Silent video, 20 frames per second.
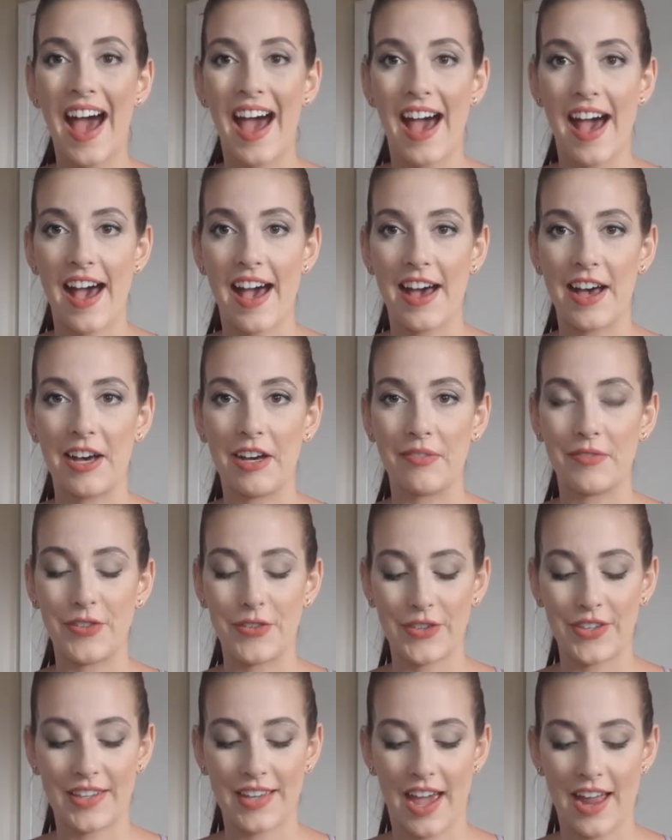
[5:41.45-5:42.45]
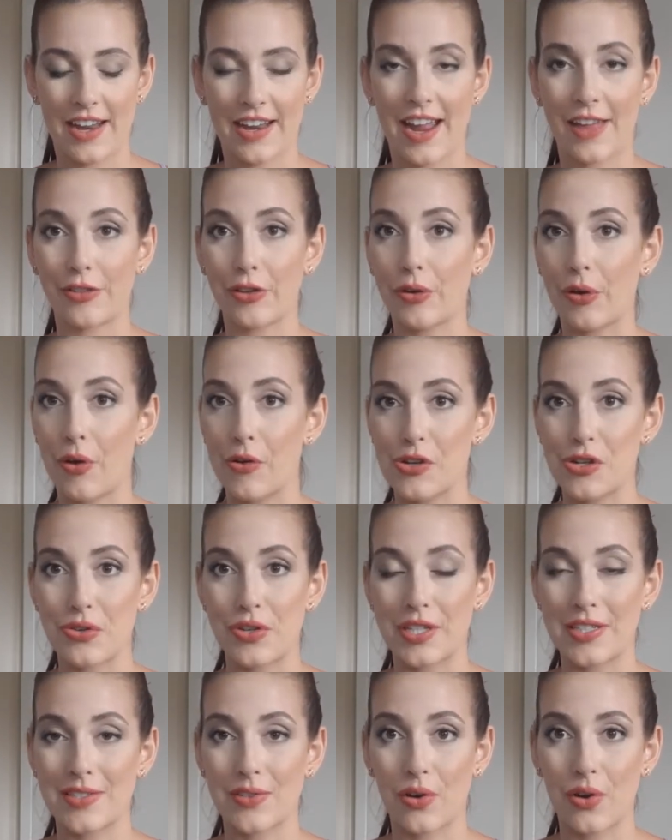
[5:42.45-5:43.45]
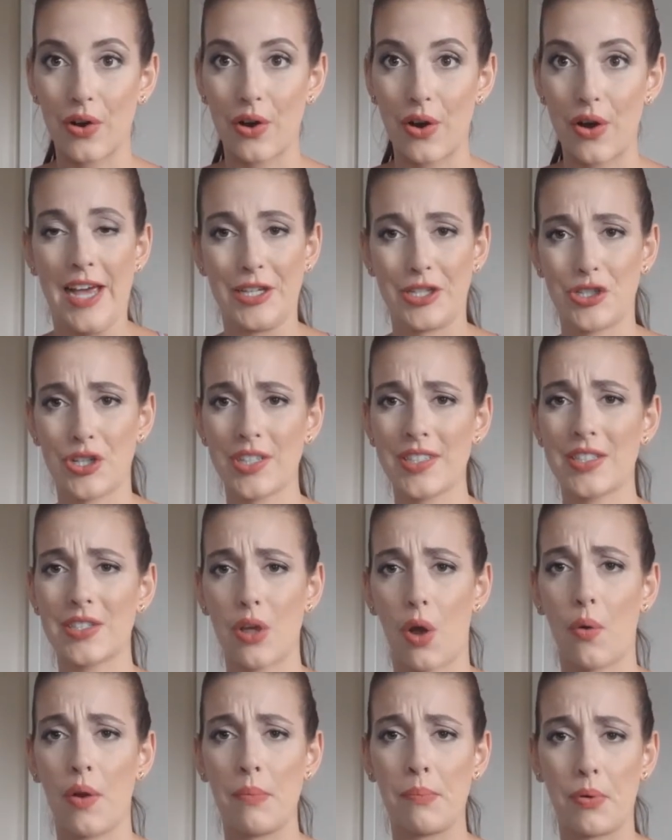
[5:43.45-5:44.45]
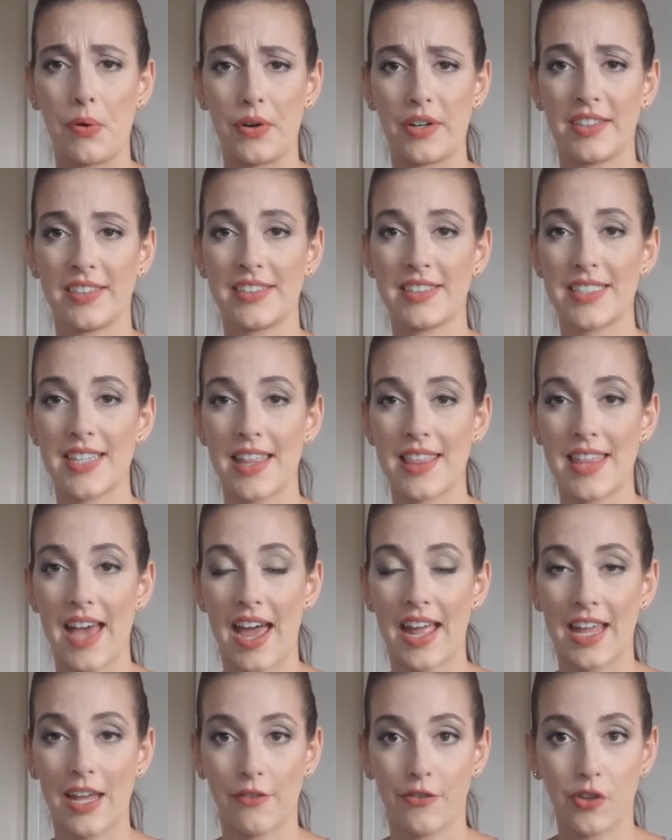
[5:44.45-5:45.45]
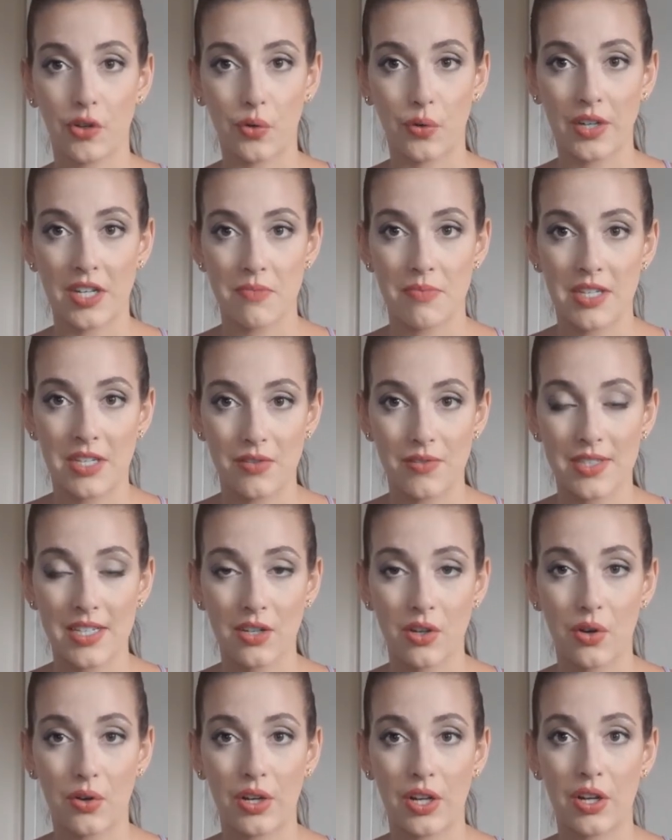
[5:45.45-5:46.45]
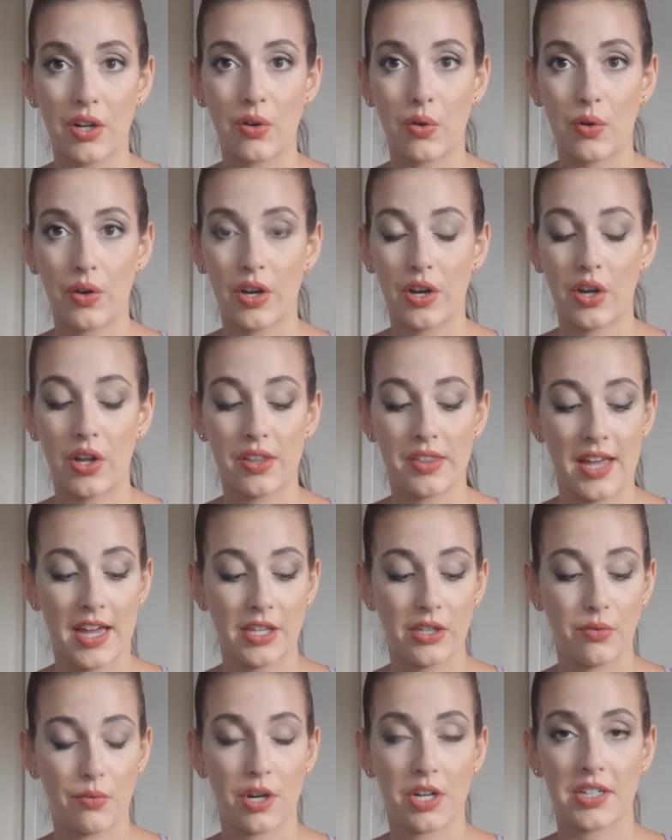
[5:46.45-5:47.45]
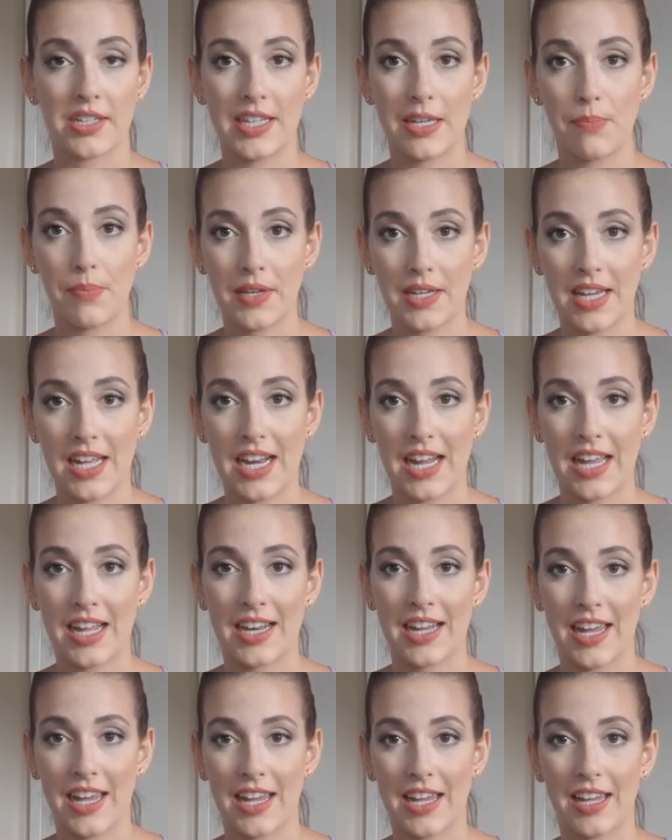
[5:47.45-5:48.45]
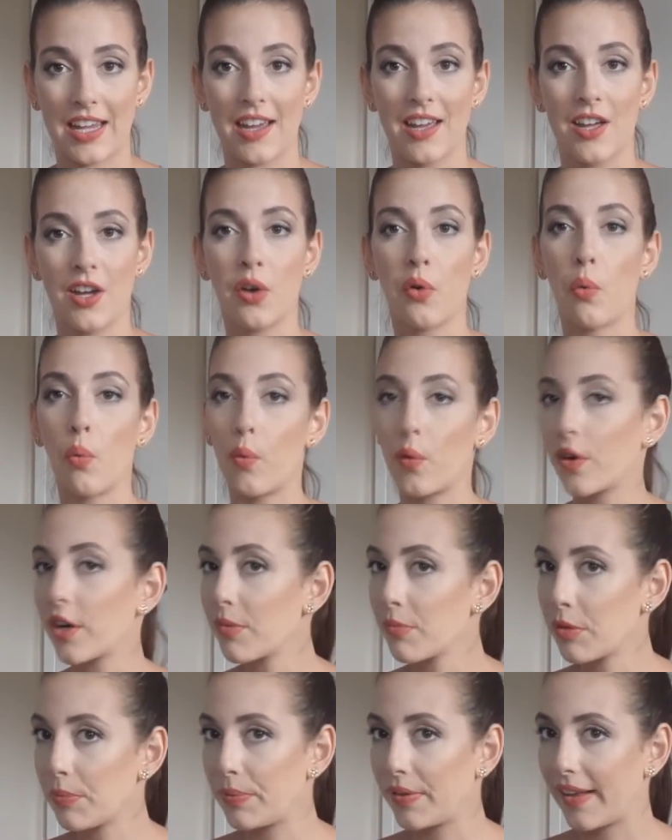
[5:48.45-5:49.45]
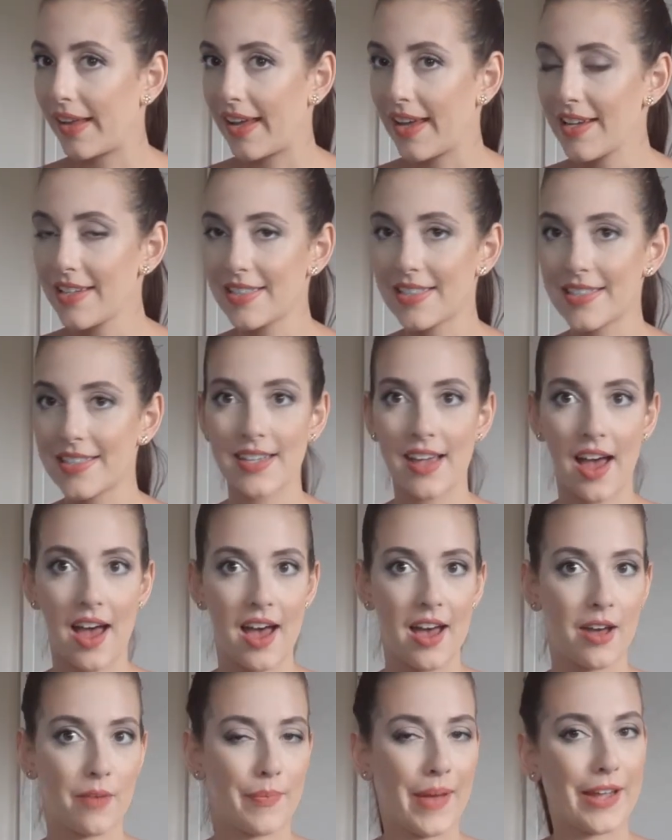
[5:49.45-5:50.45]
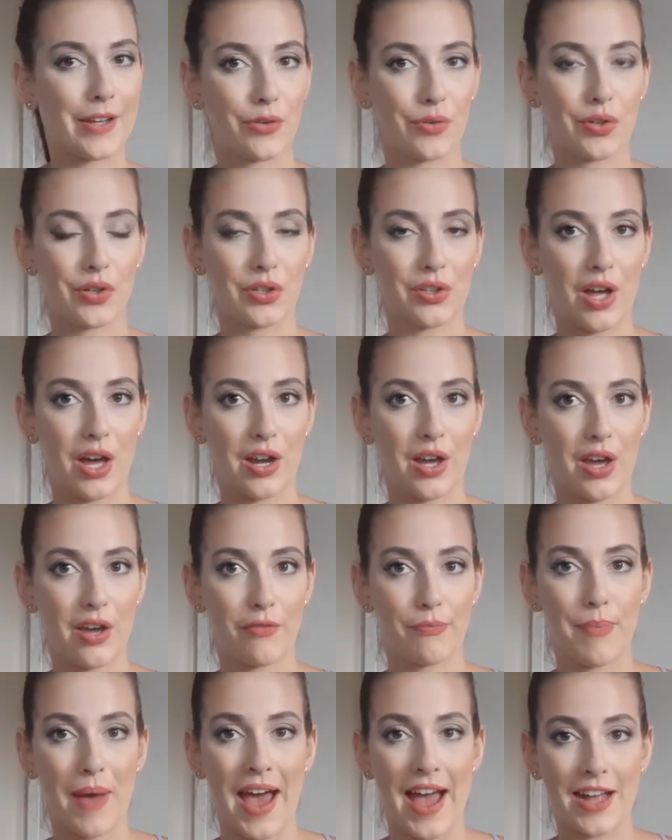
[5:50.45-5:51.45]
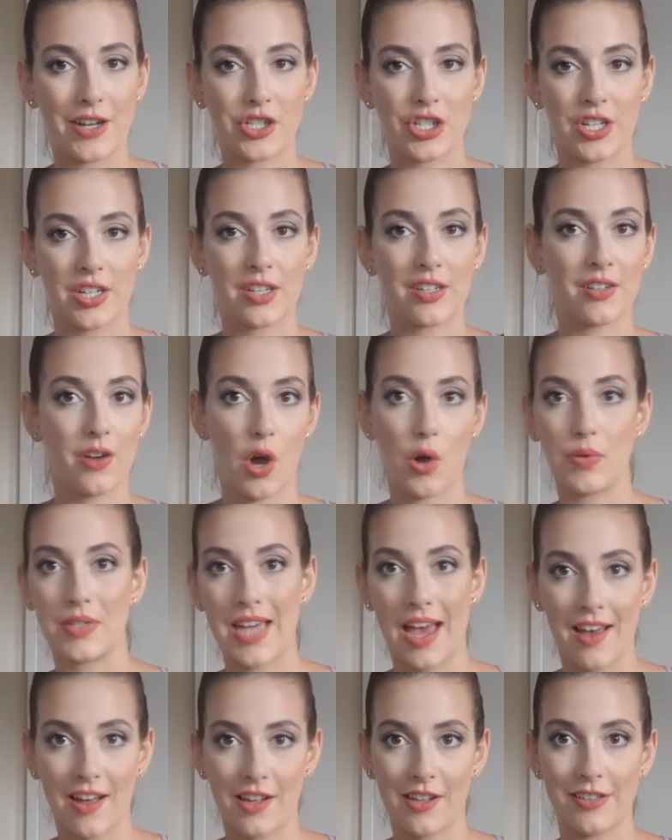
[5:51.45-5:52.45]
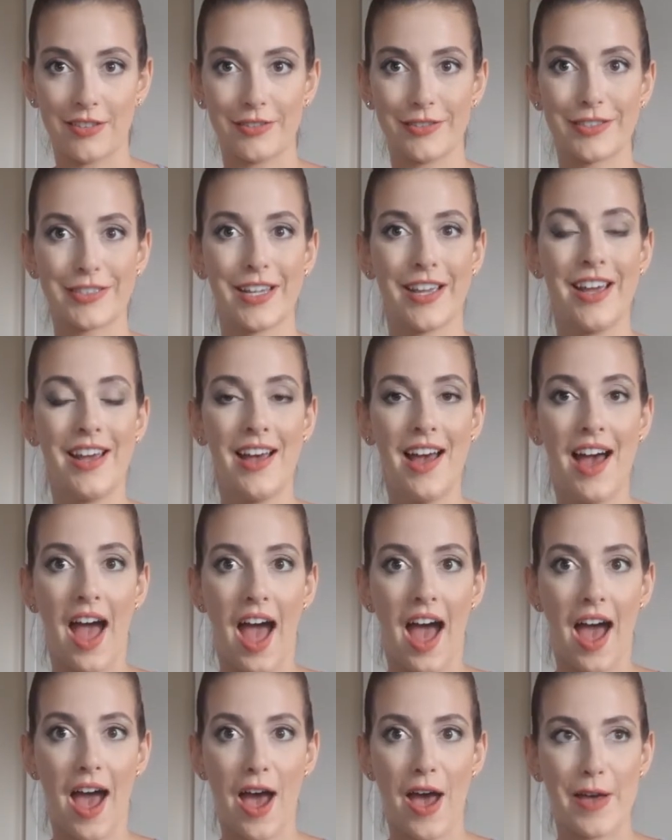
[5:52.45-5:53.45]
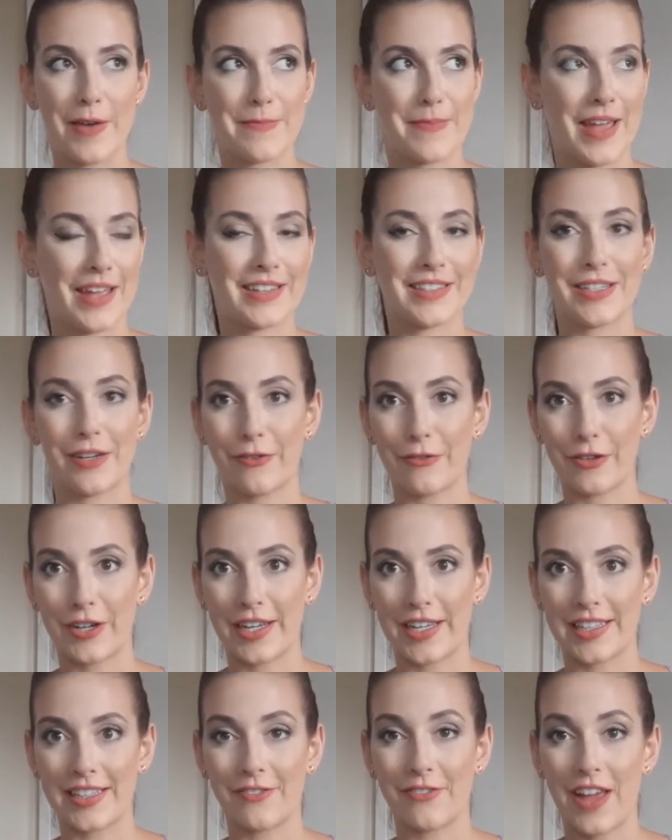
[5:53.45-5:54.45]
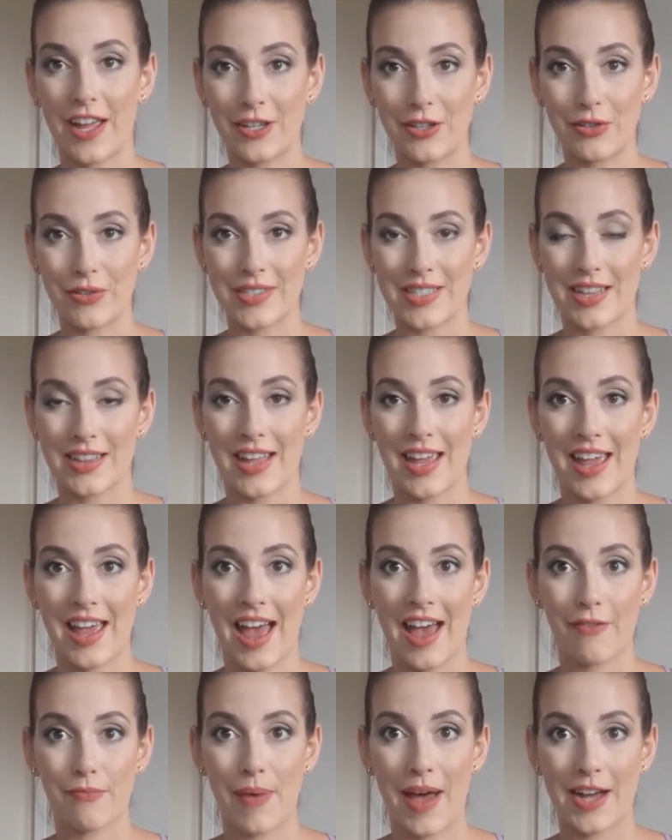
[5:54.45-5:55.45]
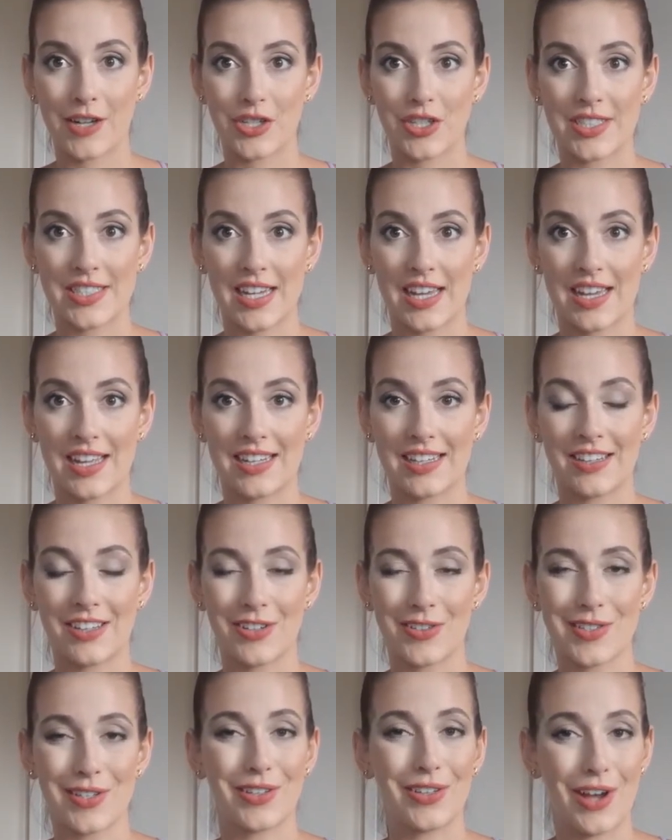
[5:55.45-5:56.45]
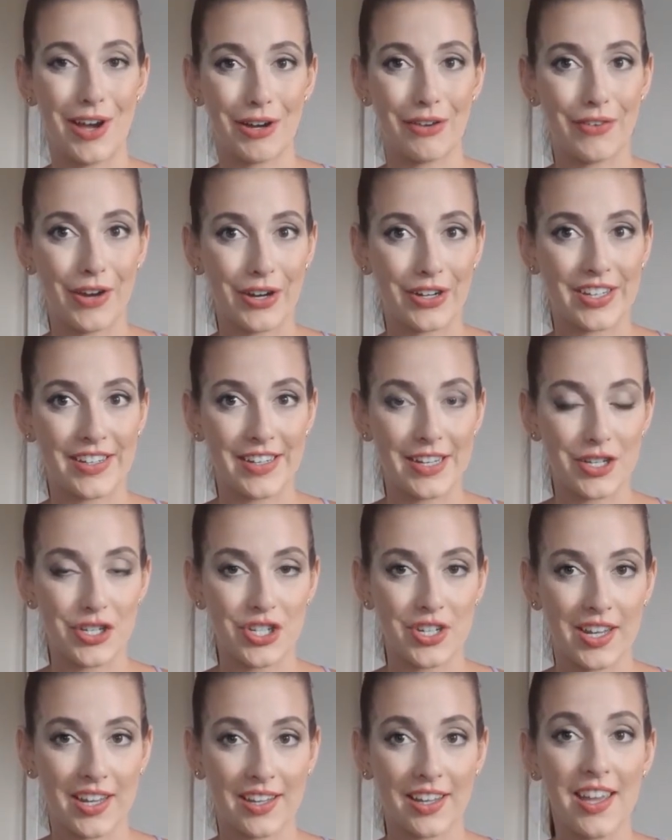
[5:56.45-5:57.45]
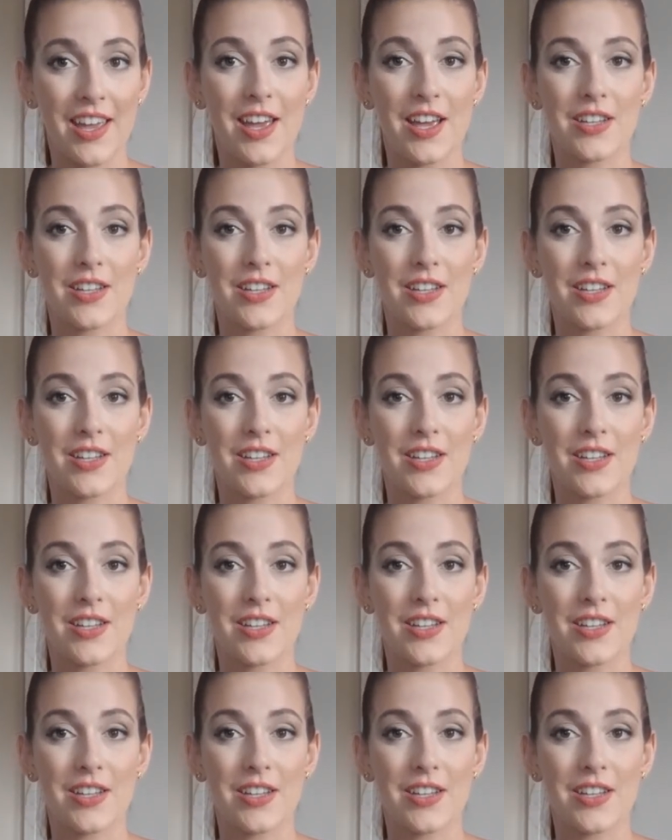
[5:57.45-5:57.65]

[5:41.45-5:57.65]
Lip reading: You can get it at the grocery store. It's just so important that if you're going to be using coconut oil, that you are keeping it in a warmer place. I know in a lot of pageant hotels and different venues that they have pageants in, there's a lot of air conditioning.